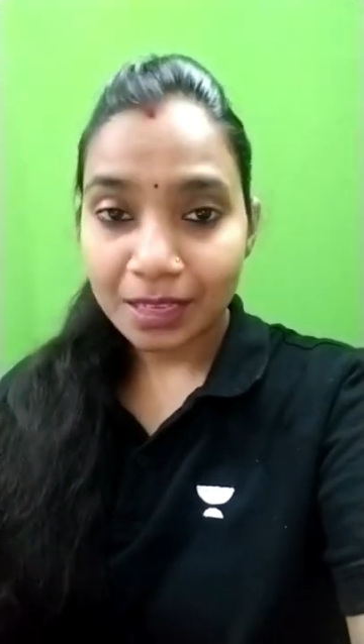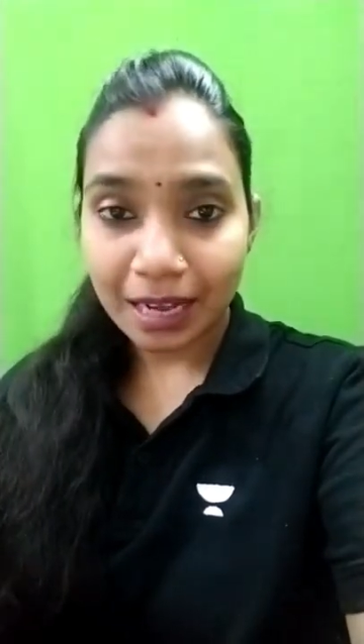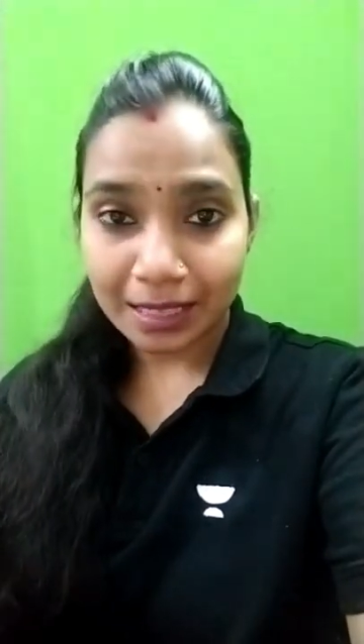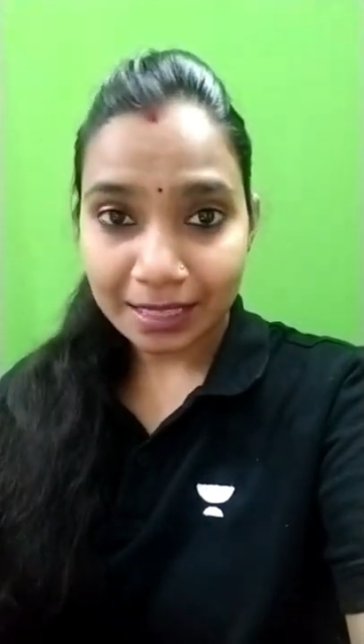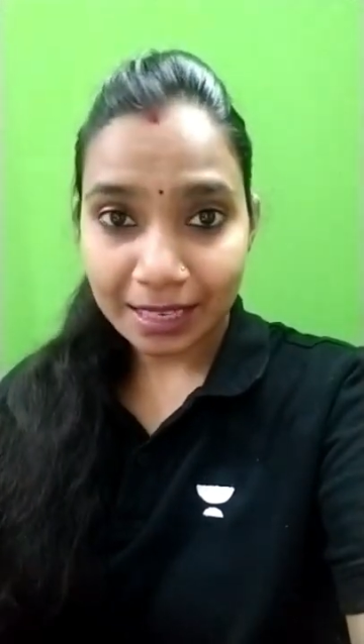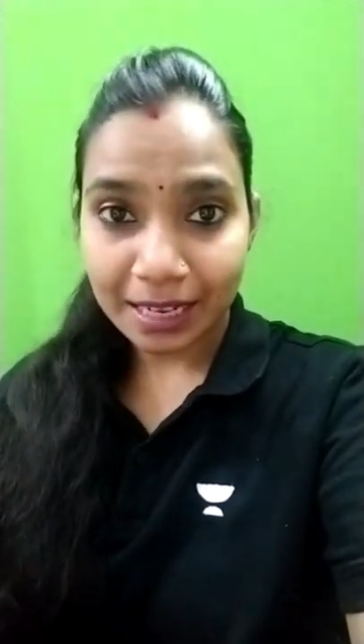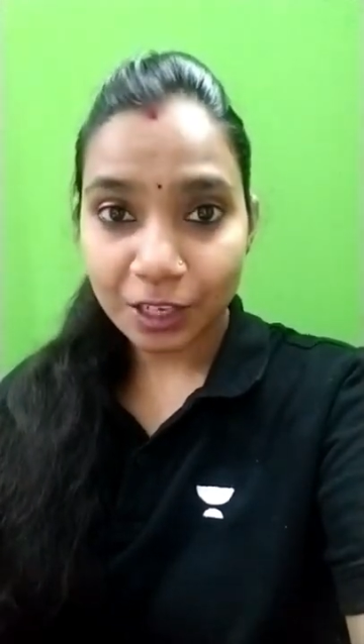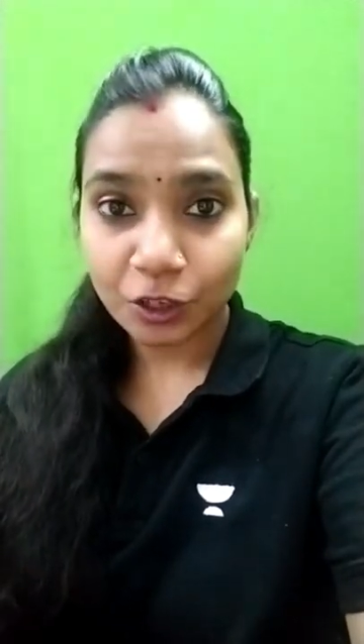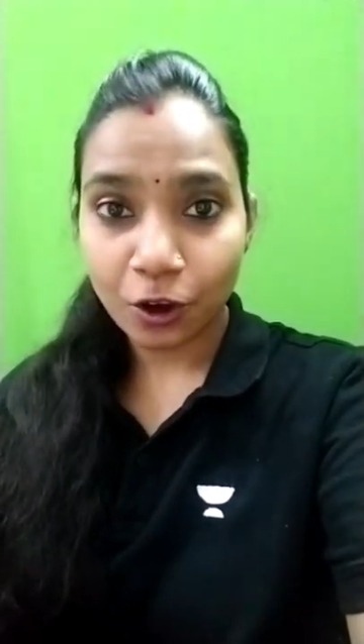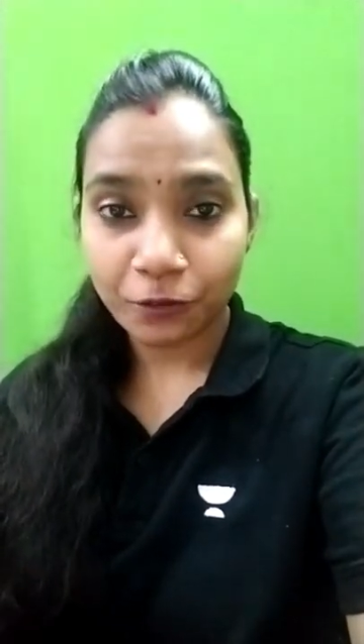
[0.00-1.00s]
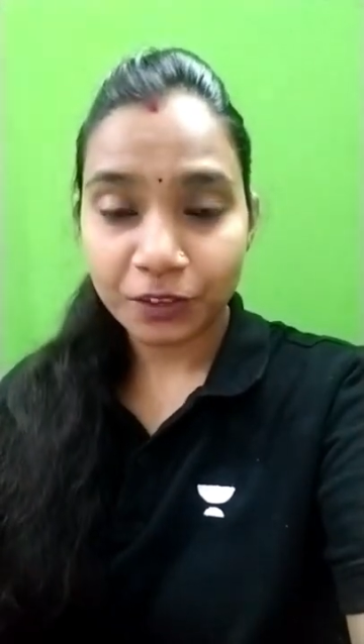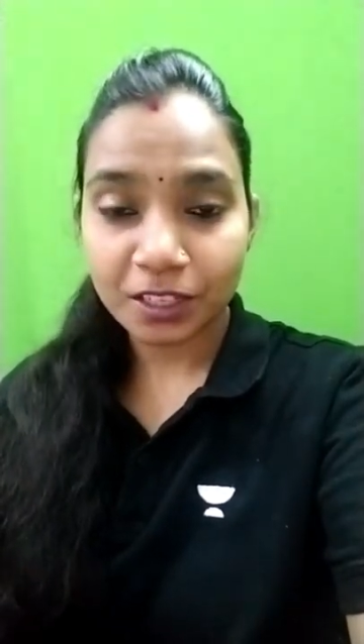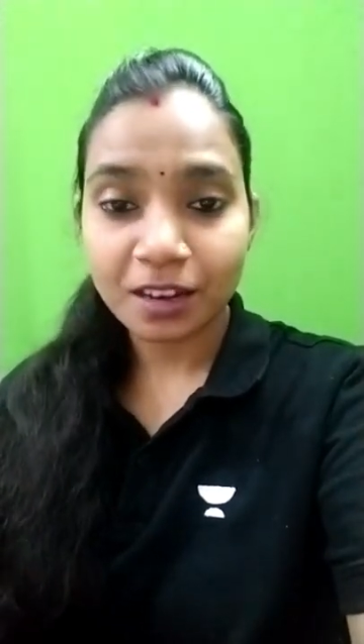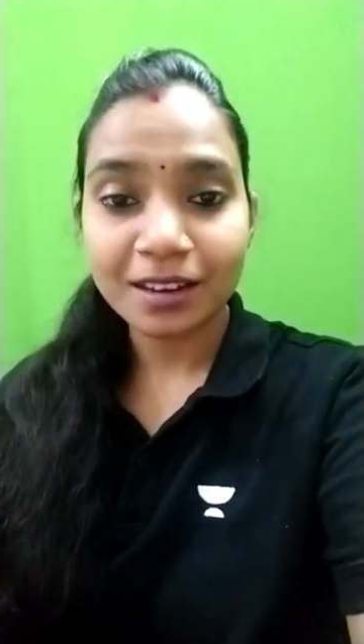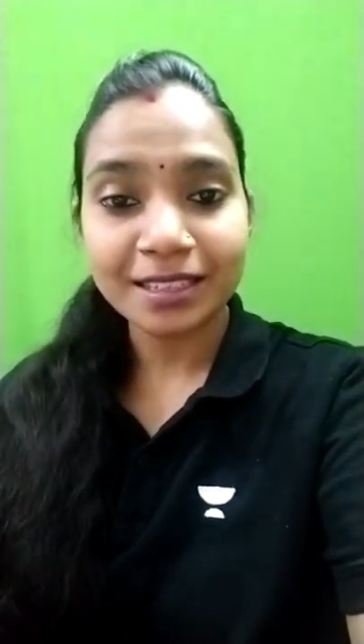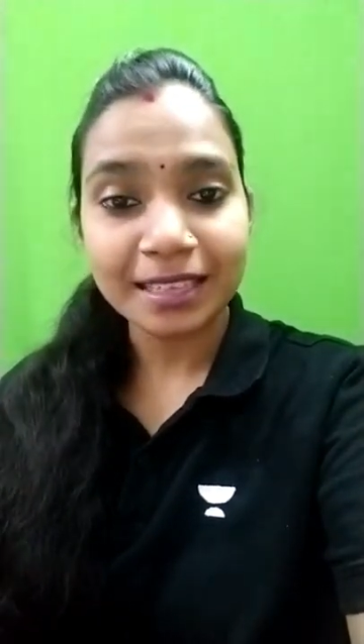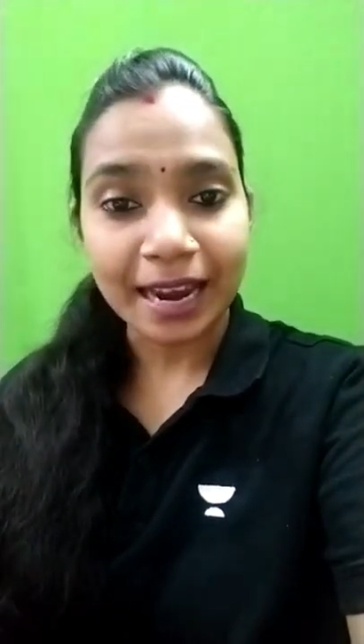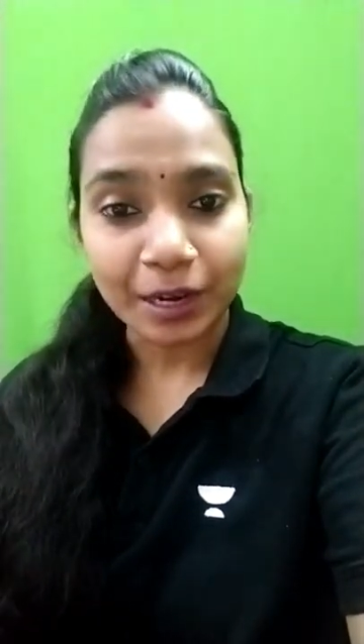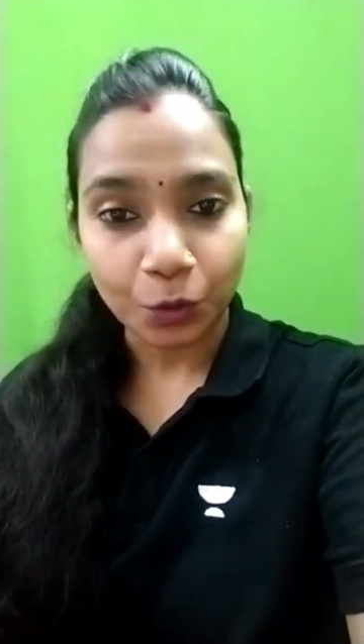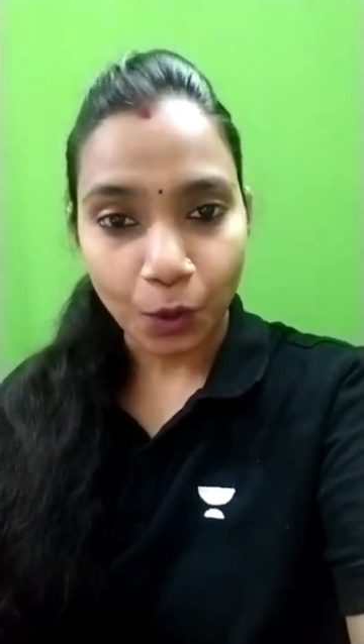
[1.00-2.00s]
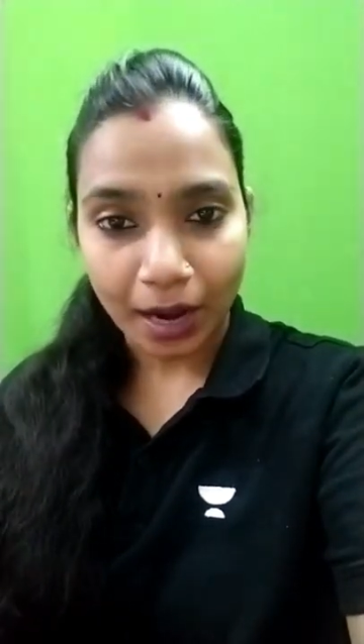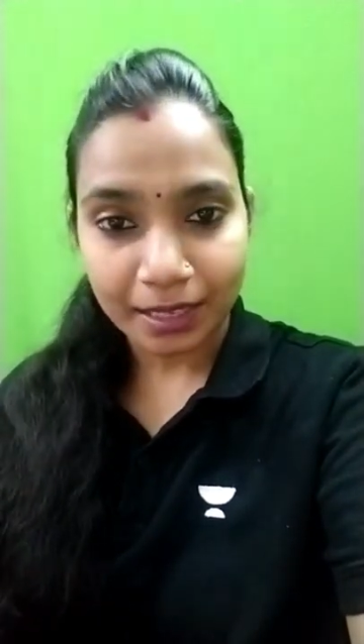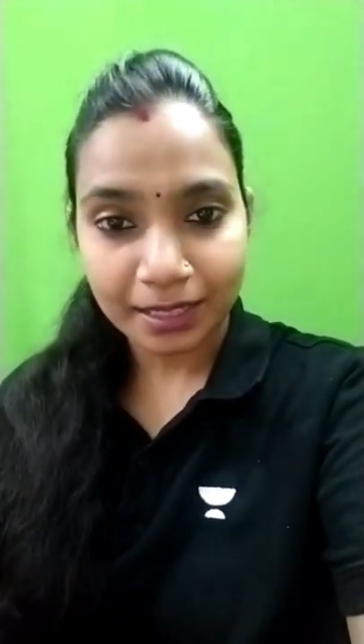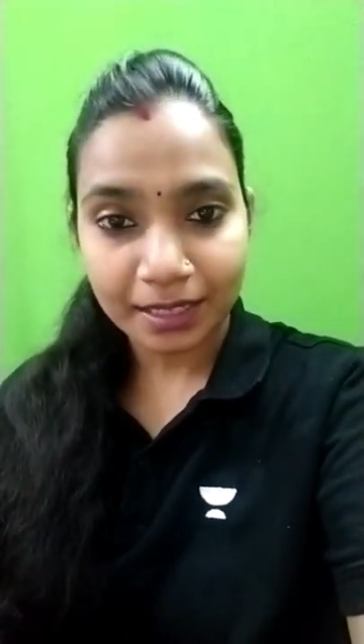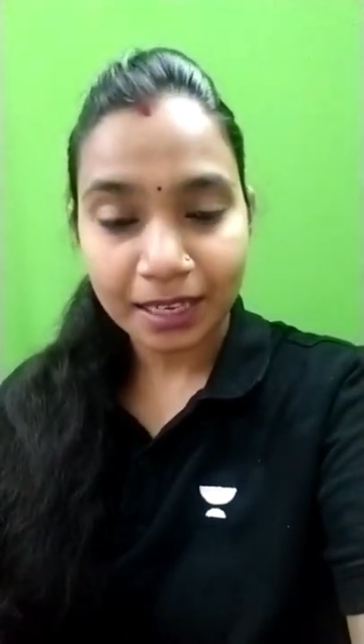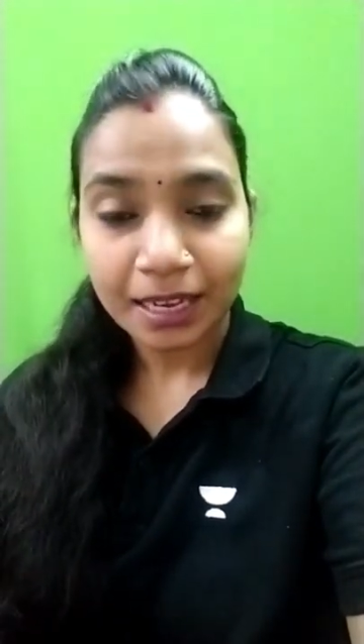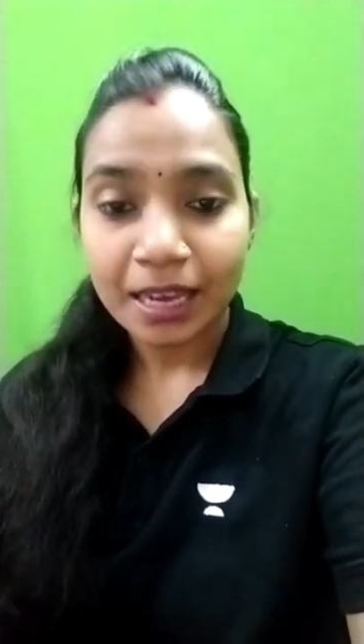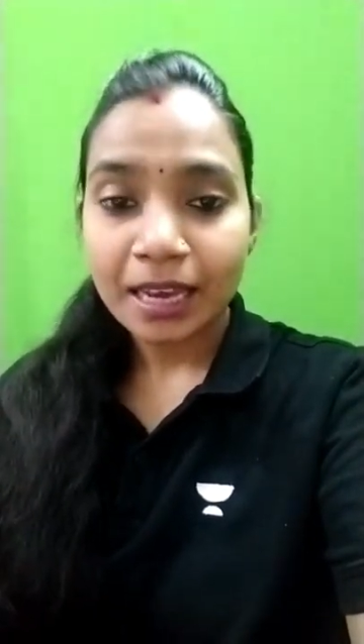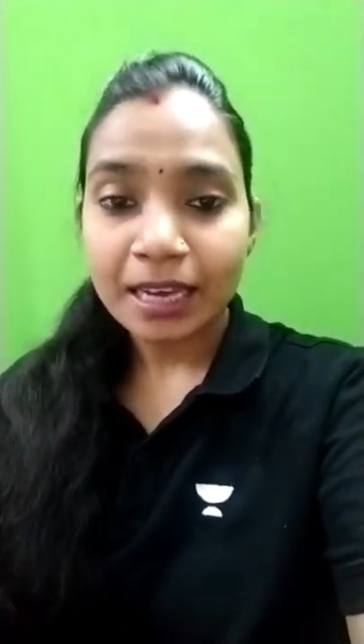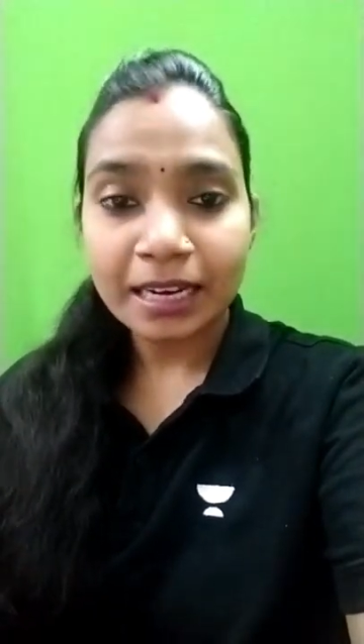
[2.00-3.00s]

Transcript: The conciliation officer is advisory.